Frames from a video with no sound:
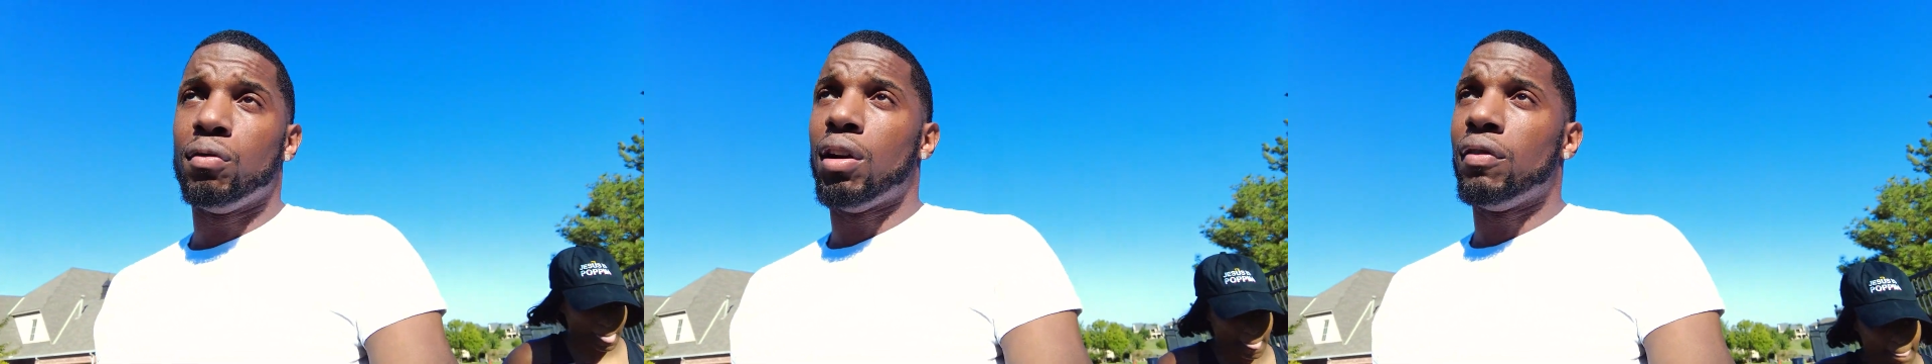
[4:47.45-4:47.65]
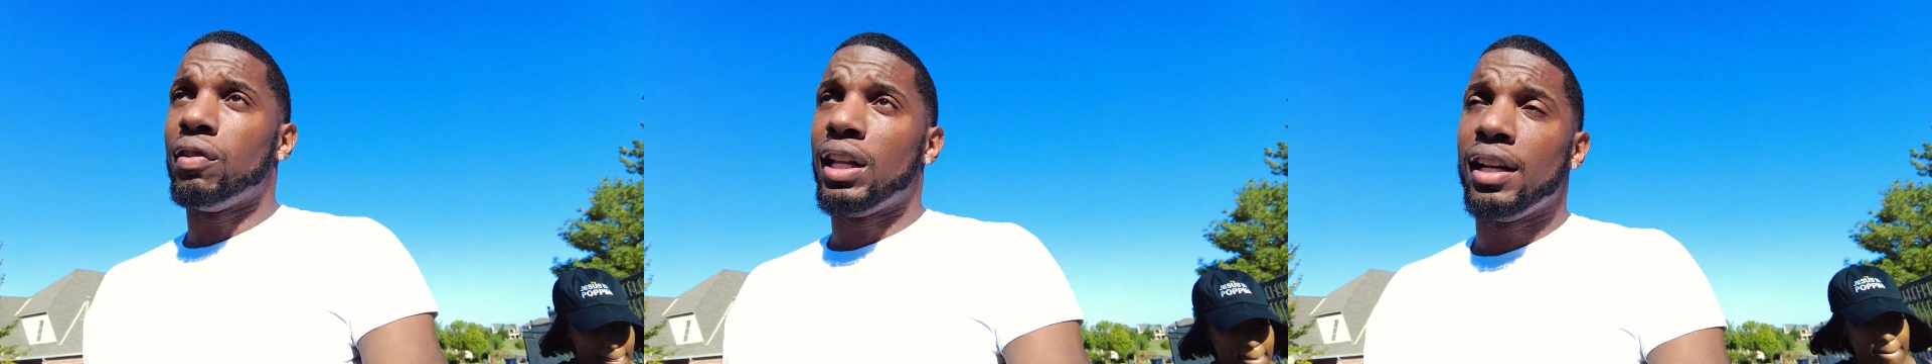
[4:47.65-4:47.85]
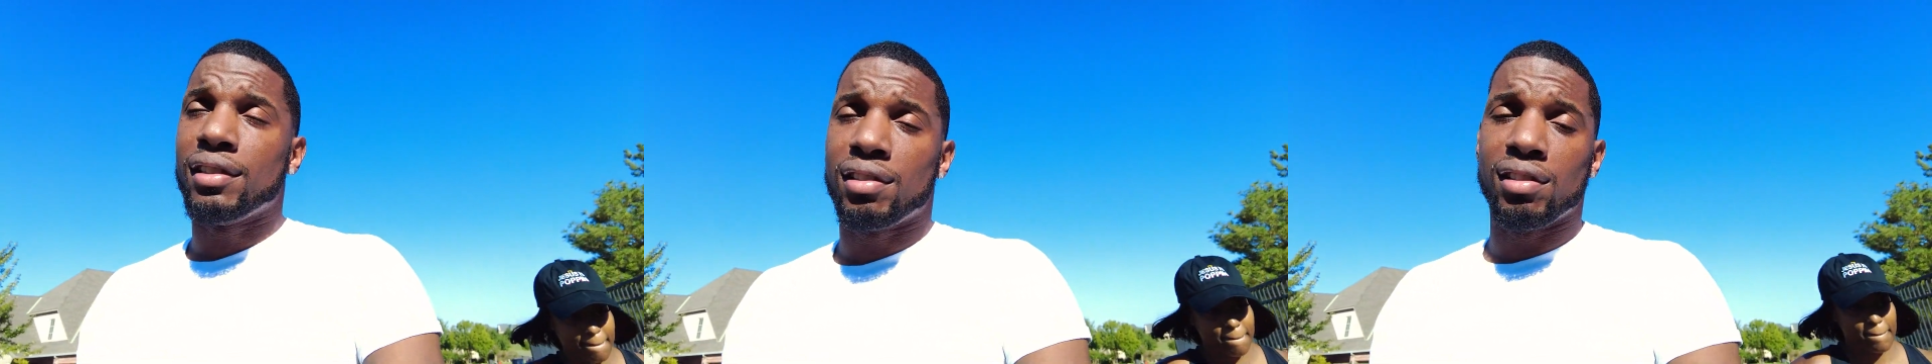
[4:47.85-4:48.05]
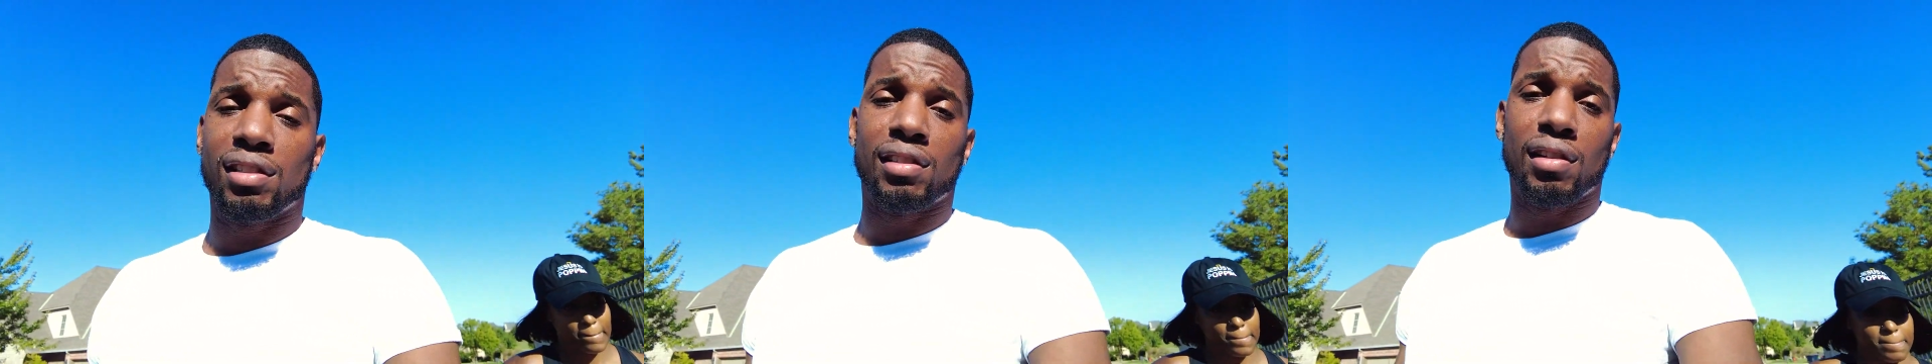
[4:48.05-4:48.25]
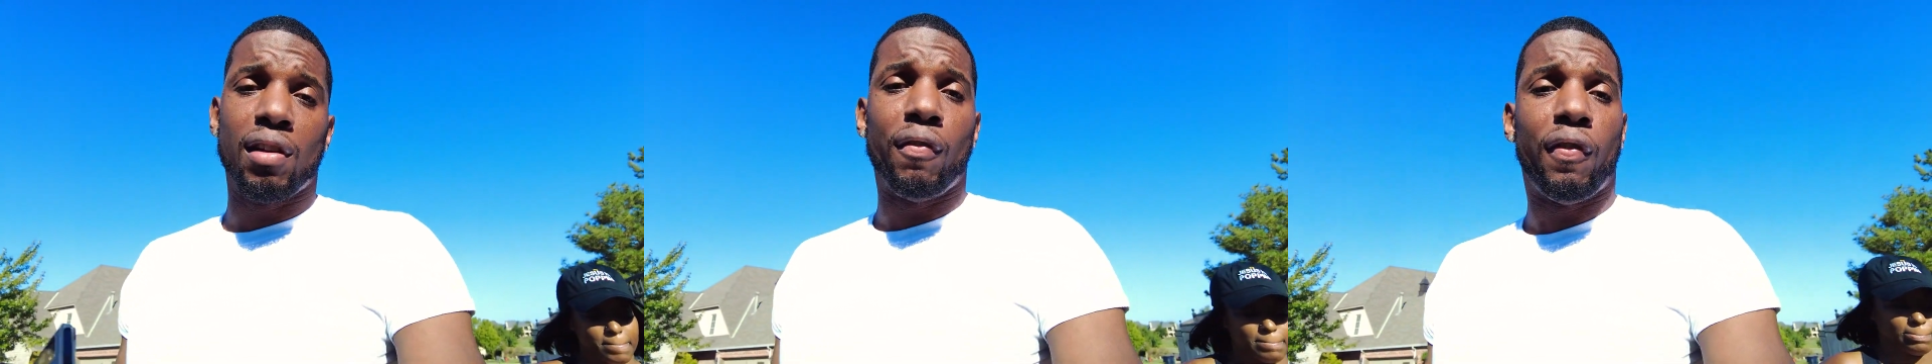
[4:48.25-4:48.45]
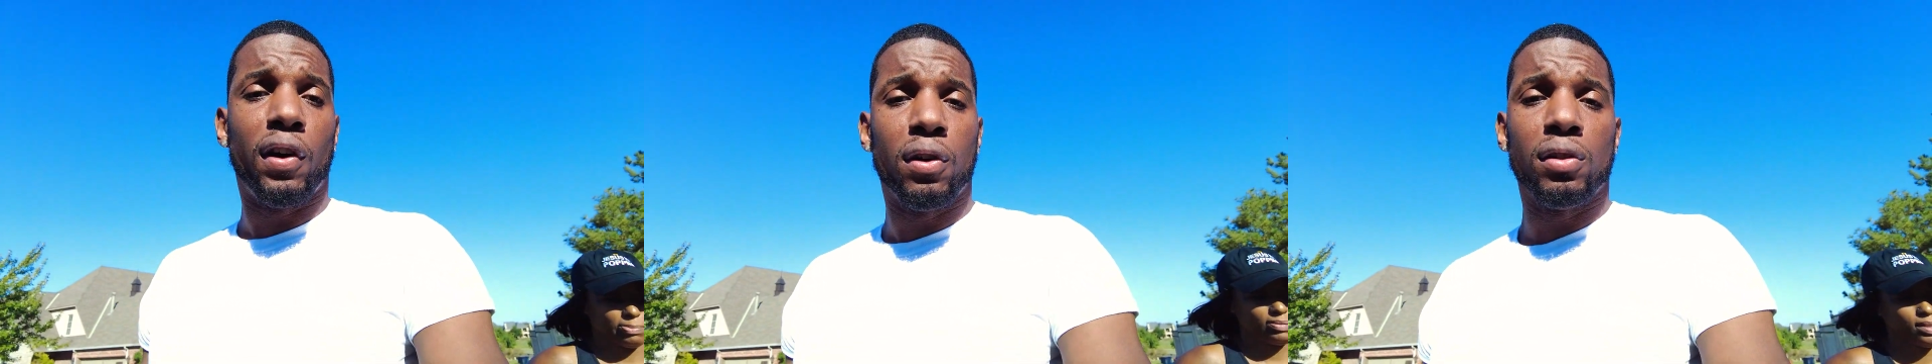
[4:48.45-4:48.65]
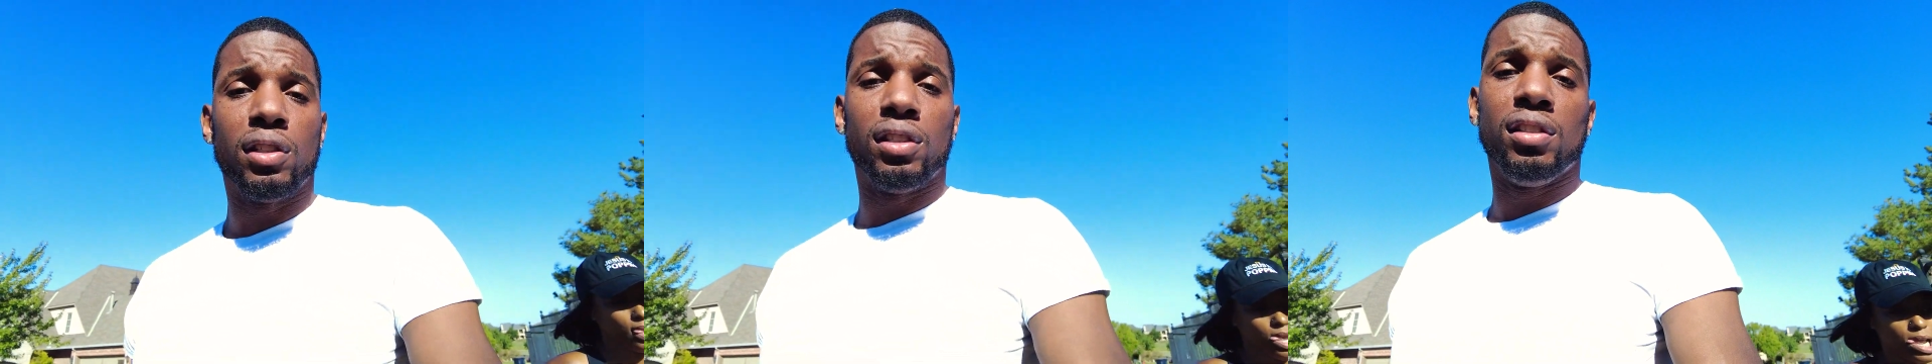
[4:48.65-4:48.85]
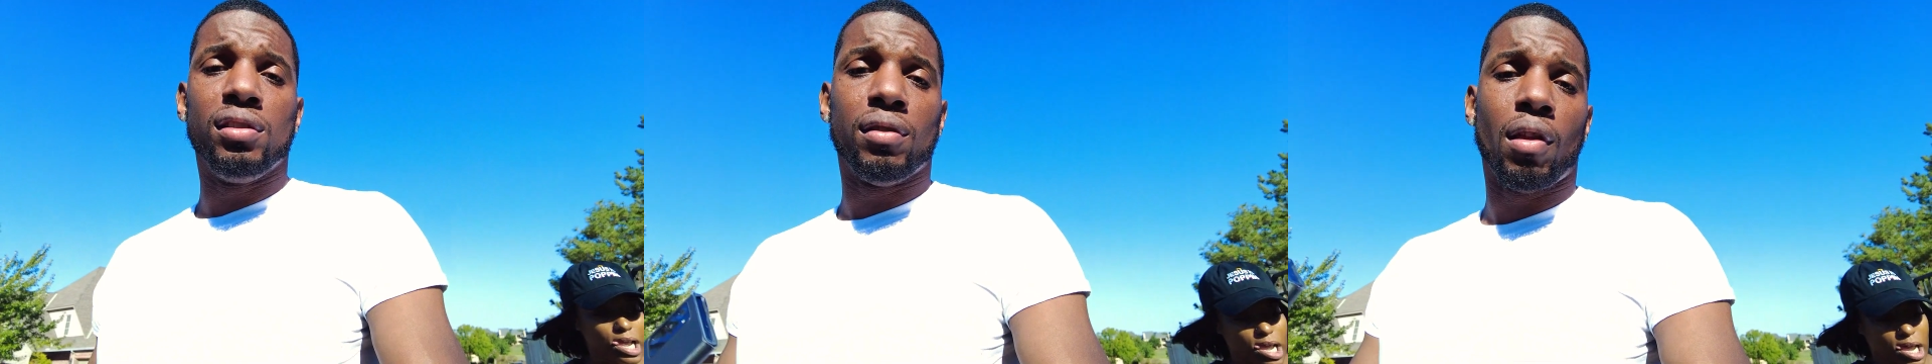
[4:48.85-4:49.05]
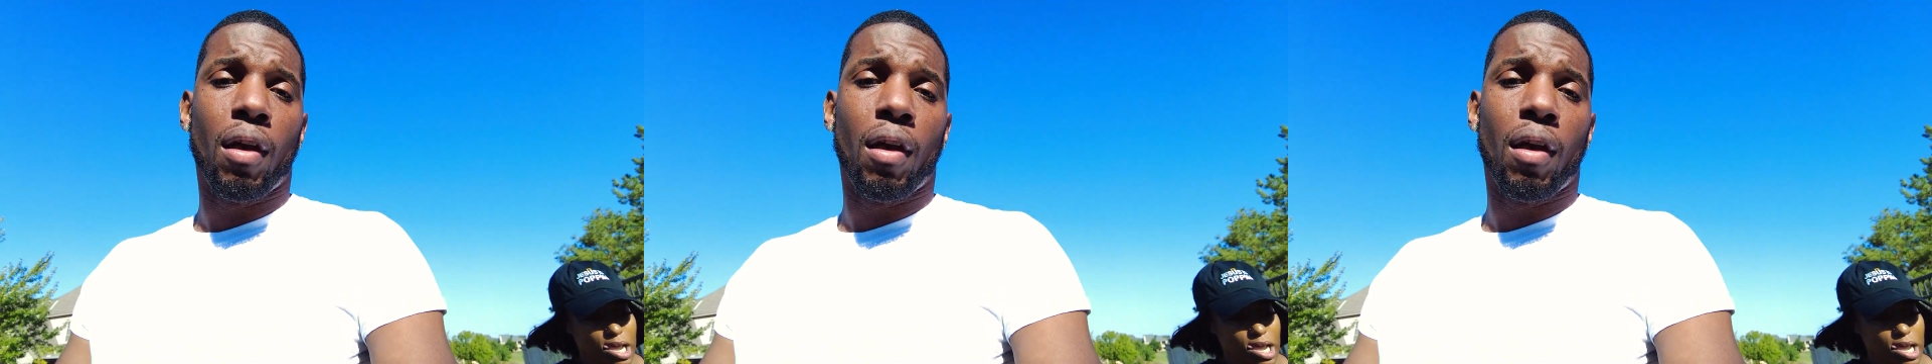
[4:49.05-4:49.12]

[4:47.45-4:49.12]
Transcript: in Revelations is unfolding